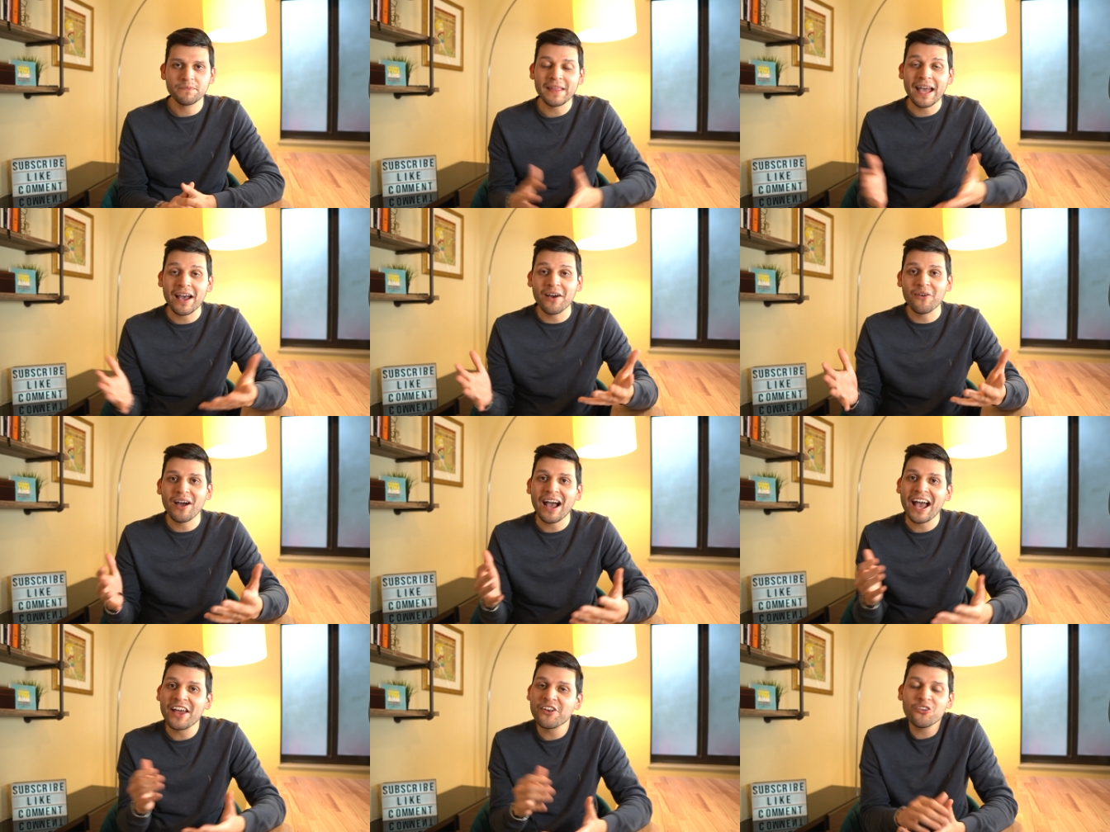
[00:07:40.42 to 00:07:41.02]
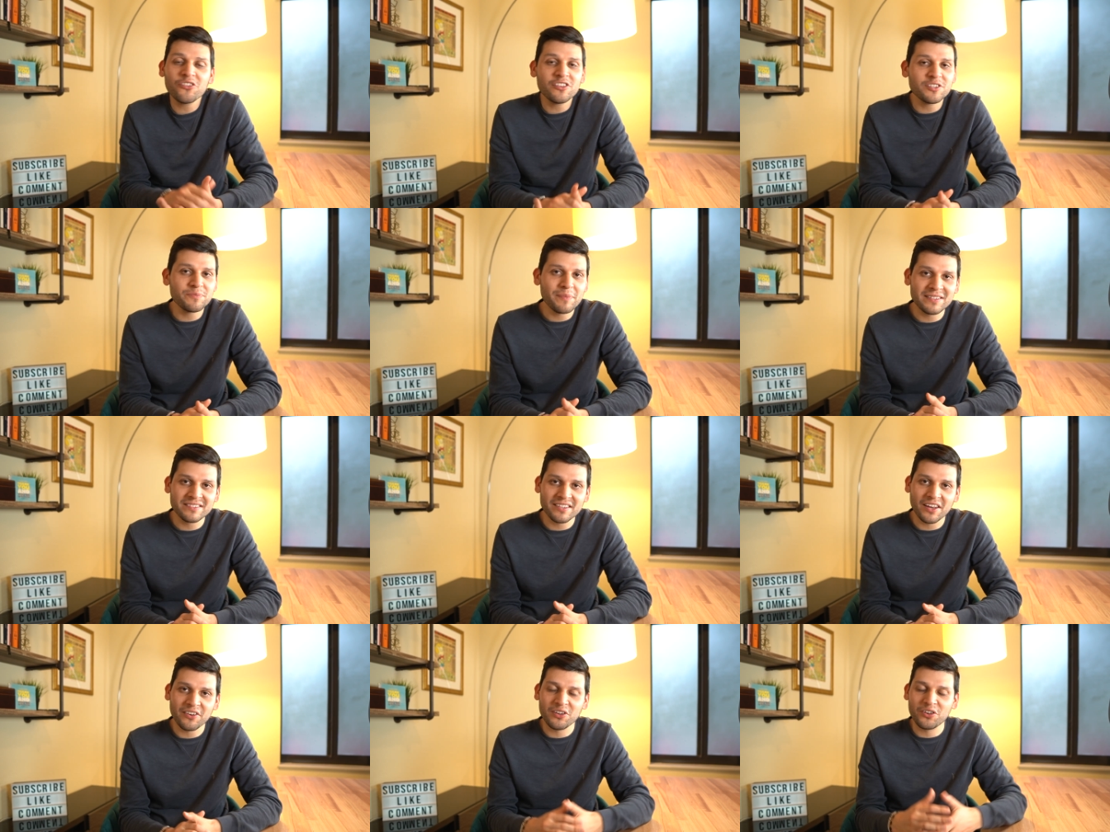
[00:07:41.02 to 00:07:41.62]
Now, I know this may
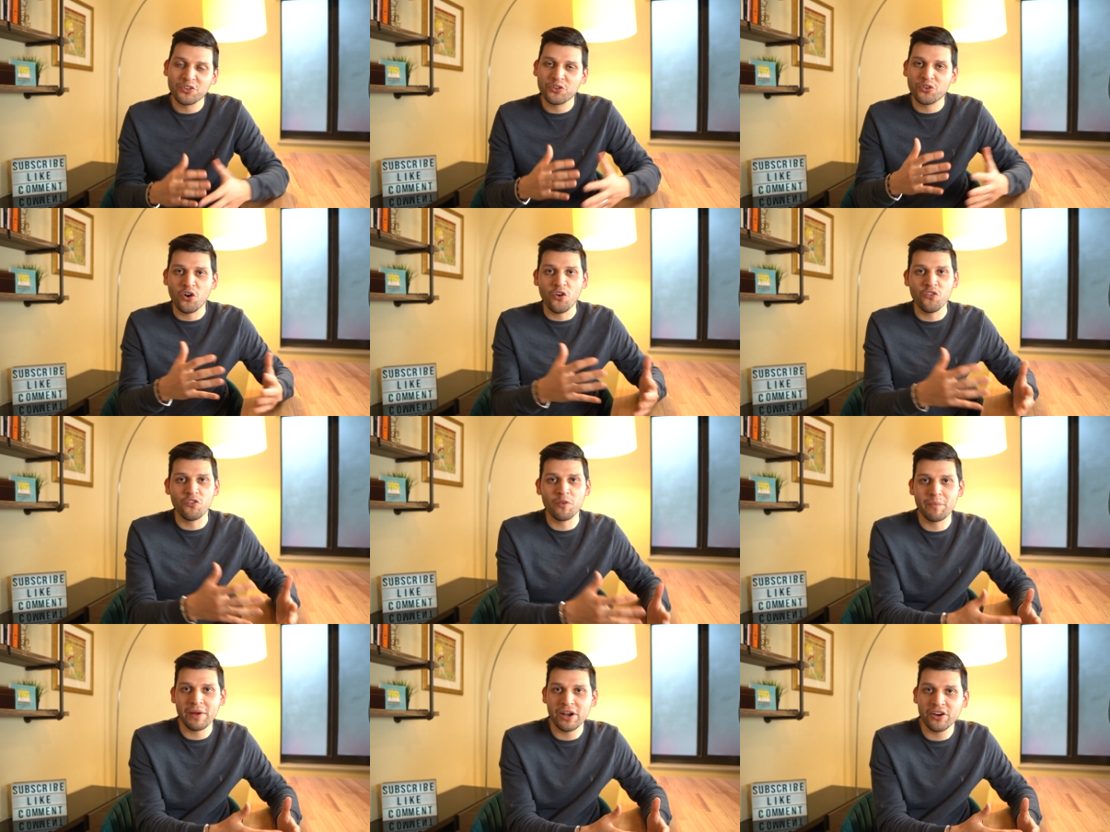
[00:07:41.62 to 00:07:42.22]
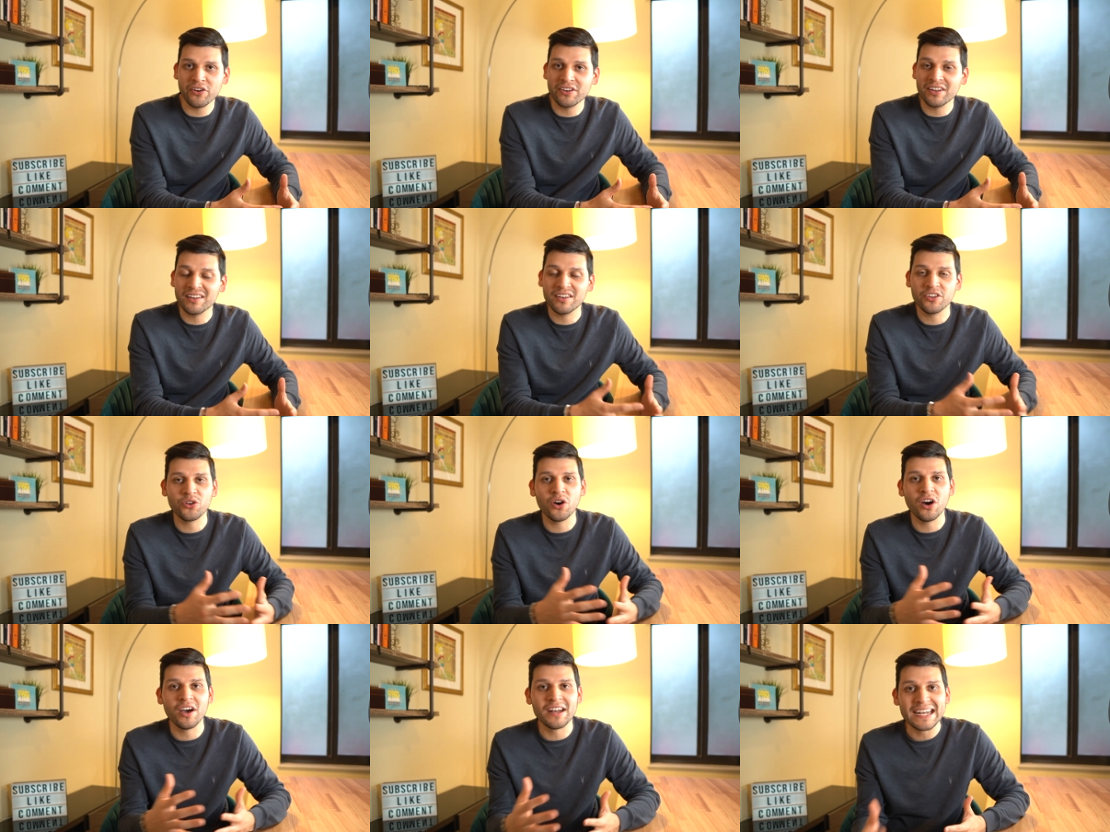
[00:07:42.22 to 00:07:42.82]
sound a little overbearing, a
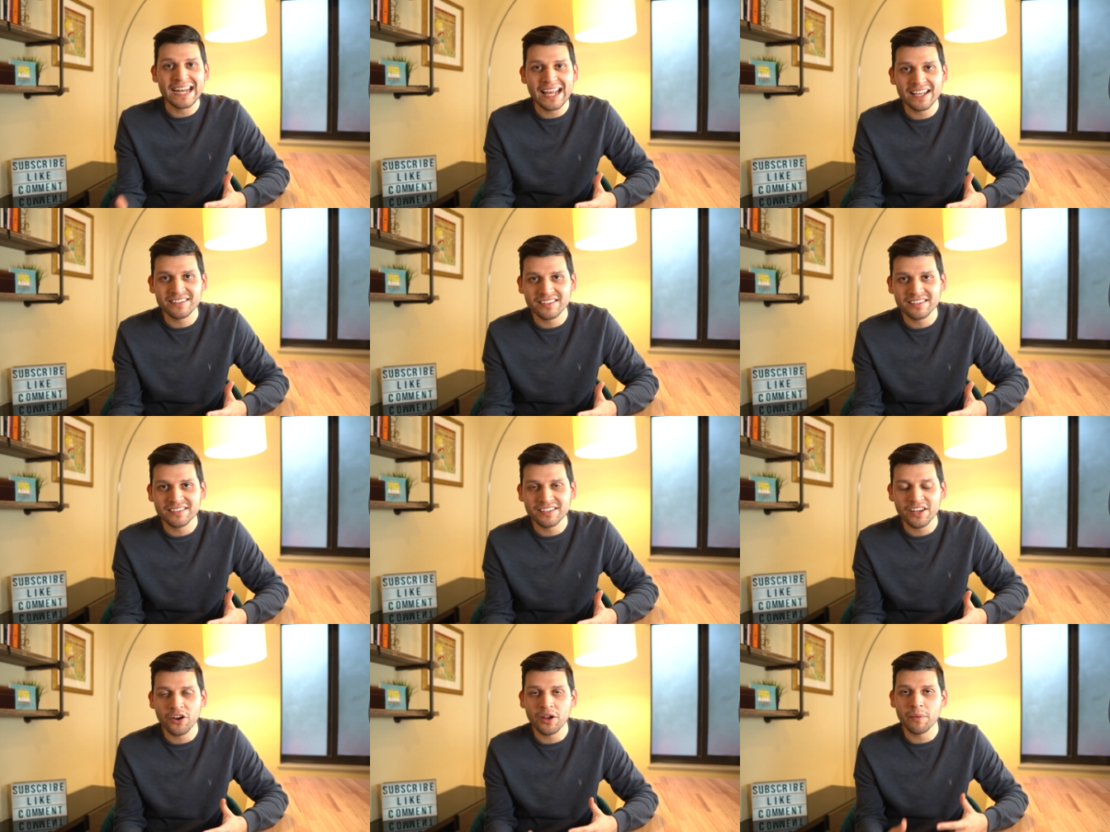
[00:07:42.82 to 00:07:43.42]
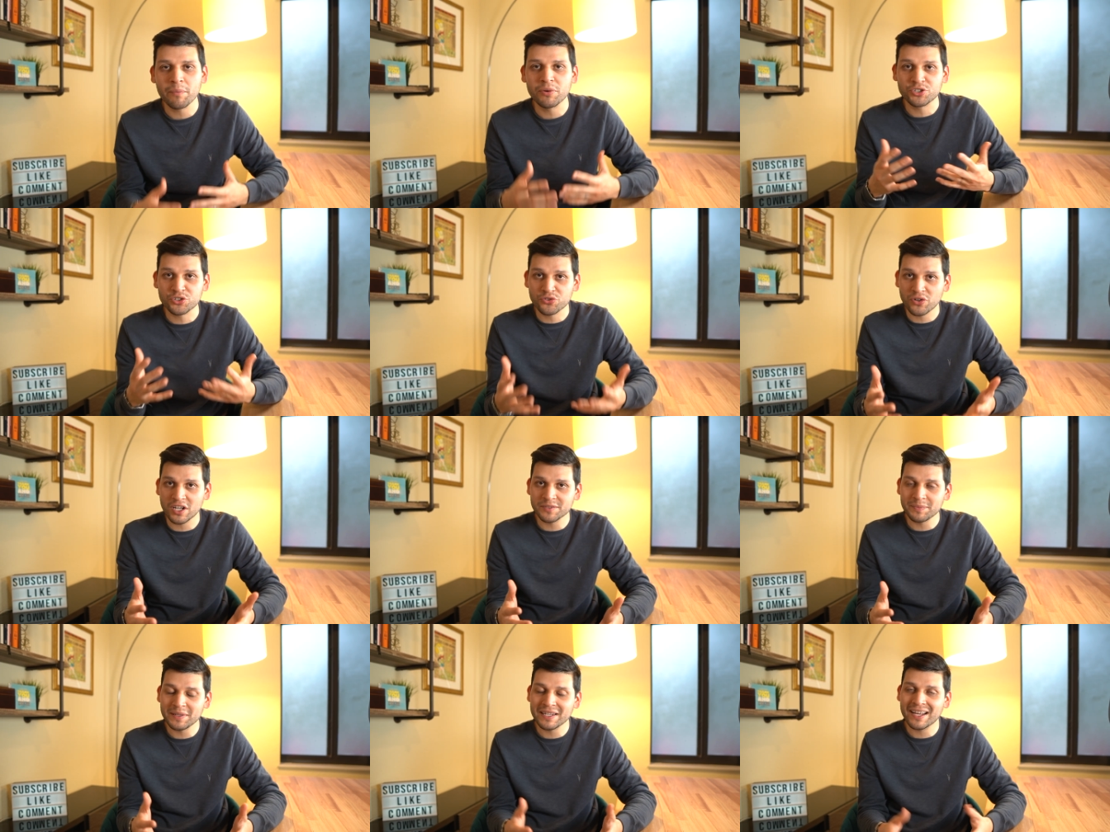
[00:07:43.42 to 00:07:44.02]
little unnecessary, but
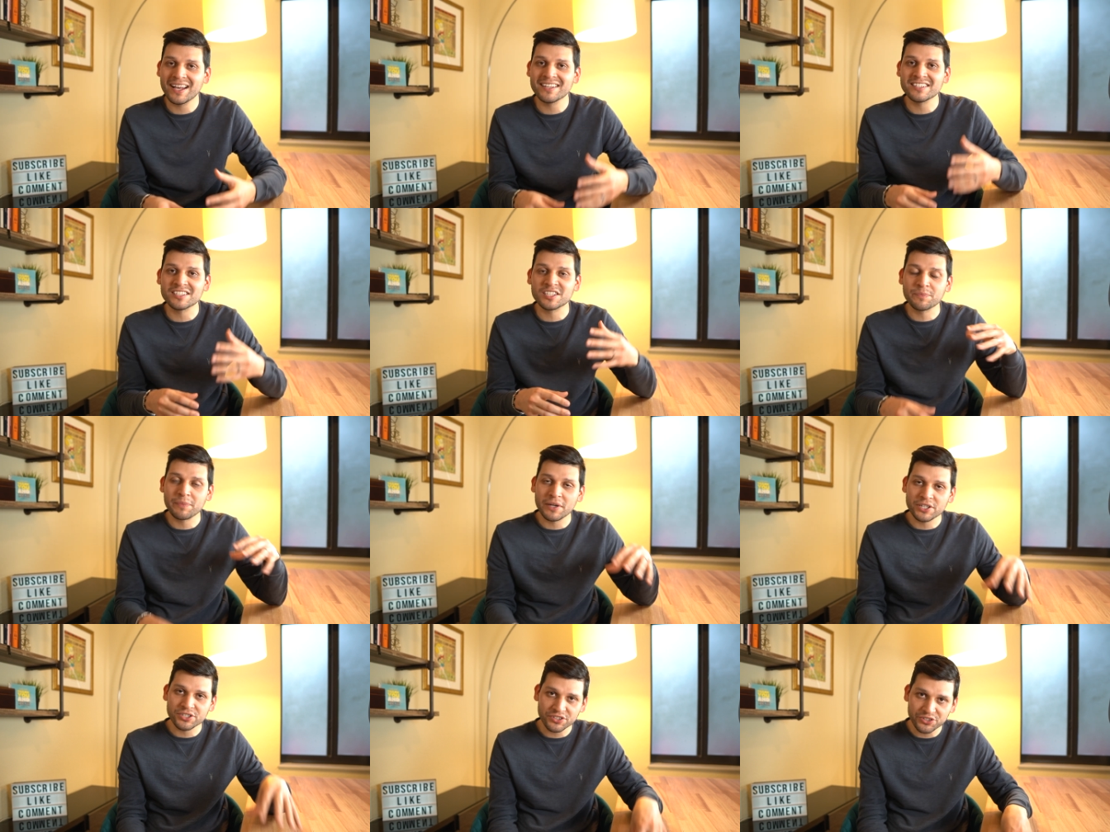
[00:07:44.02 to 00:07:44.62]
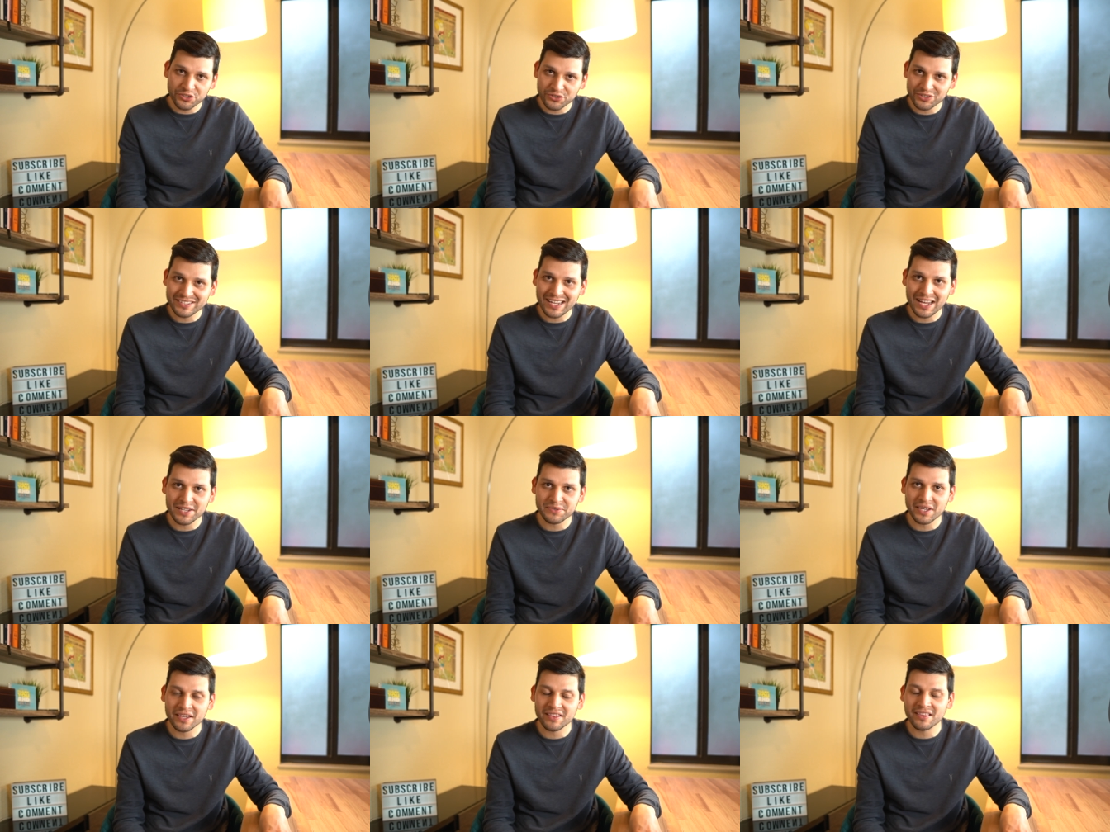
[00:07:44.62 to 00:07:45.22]
trust me guys, especially during
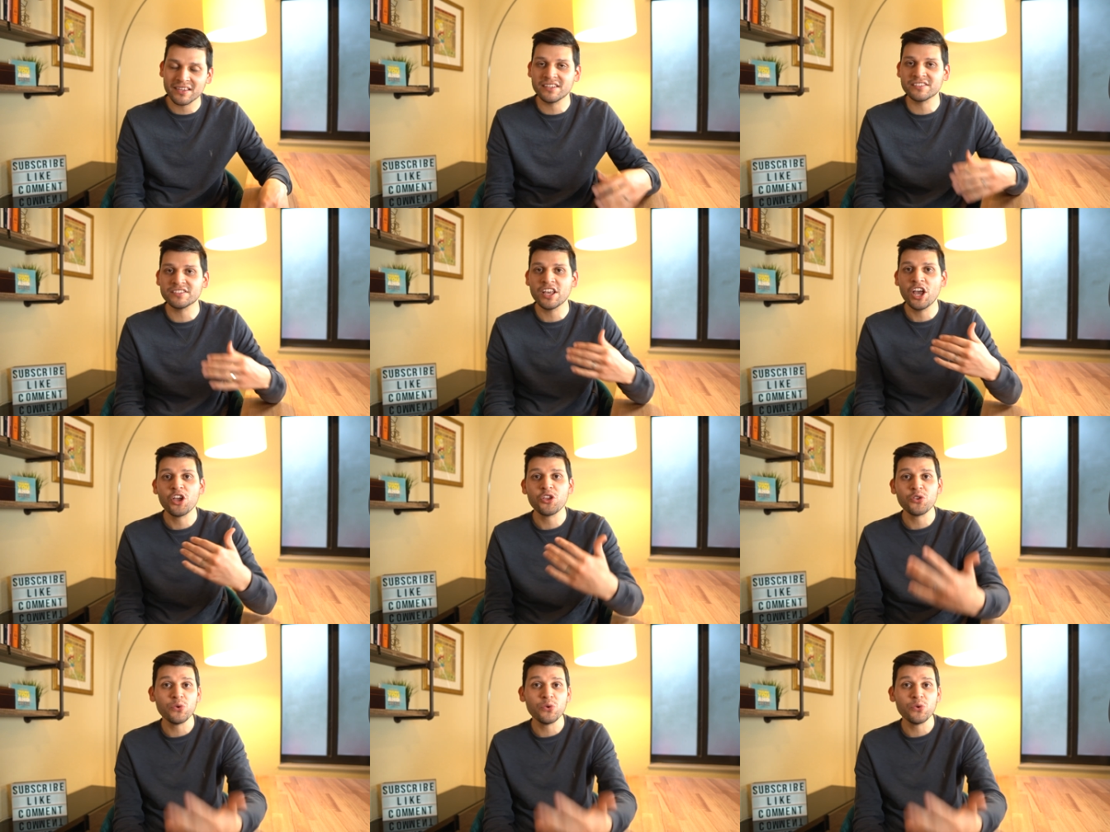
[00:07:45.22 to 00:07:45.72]
times like these,